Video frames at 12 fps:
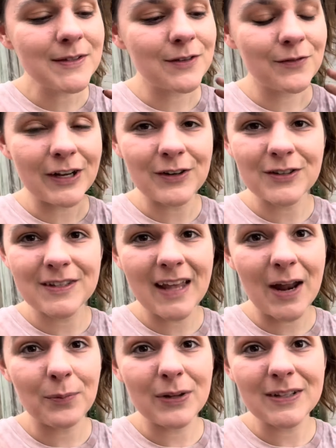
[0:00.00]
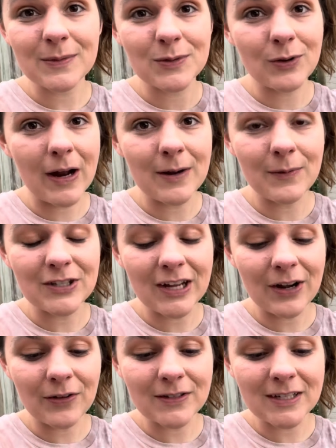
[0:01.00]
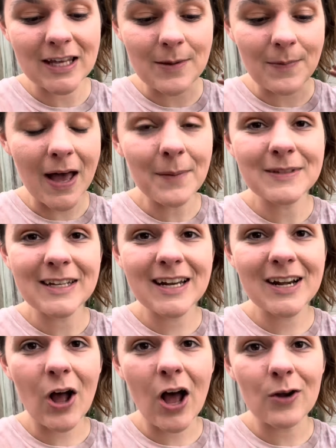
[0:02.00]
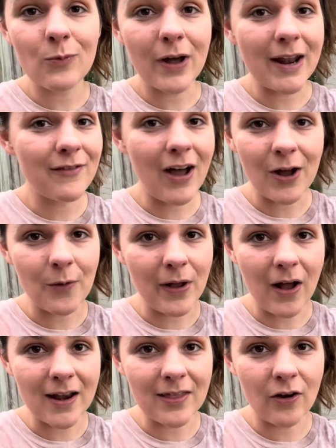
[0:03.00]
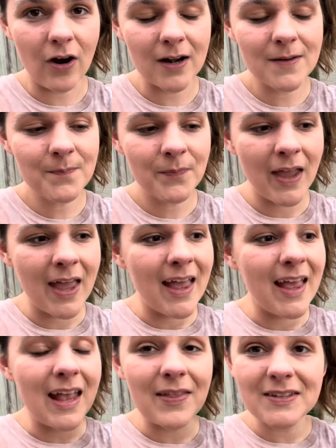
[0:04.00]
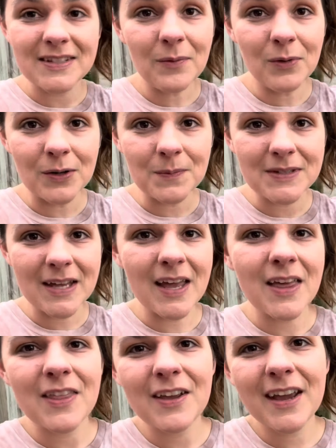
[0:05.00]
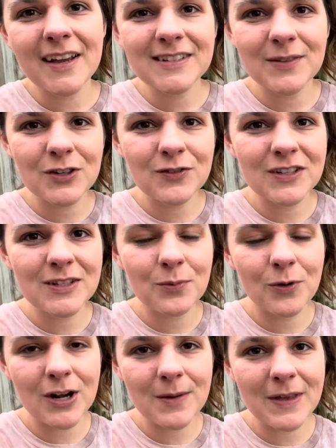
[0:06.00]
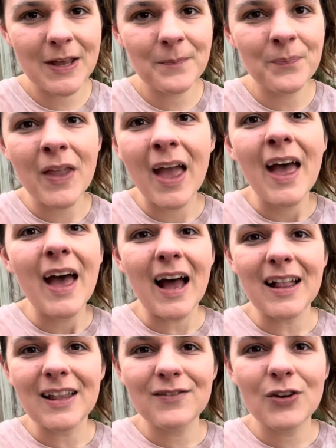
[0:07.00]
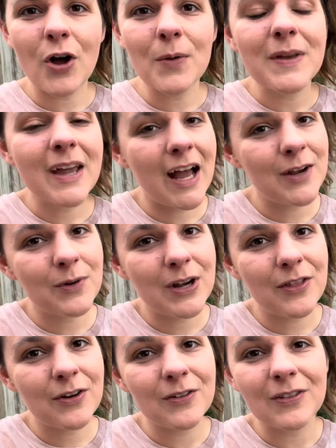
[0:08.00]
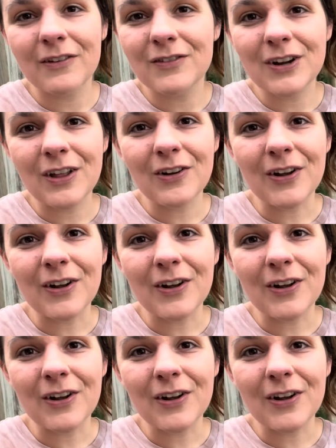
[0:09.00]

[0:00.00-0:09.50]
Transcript: So if you're interested in that, please subscribe to my channel to keep updated on what I've got going on in the garden in the suburbs. Thank you guys so much for supporting me. I love you all. Be kind to one another, love one another.